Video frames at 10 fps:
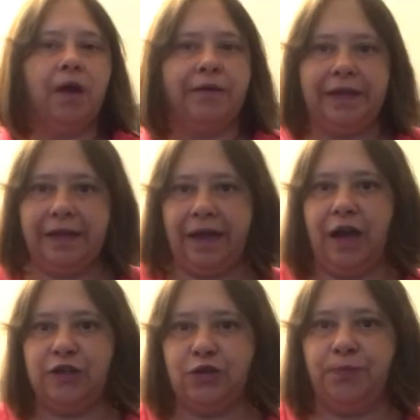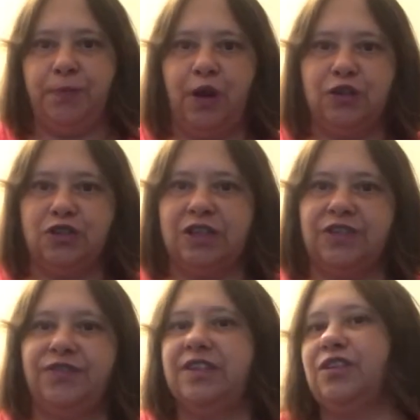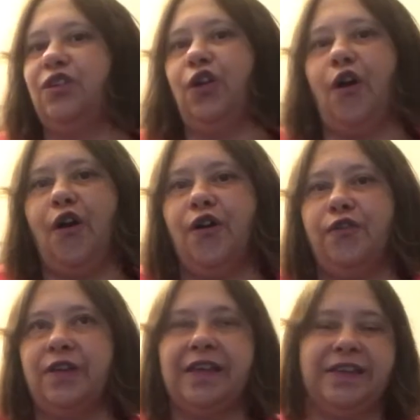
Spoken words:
Yeah, I do apologise if there's a lot of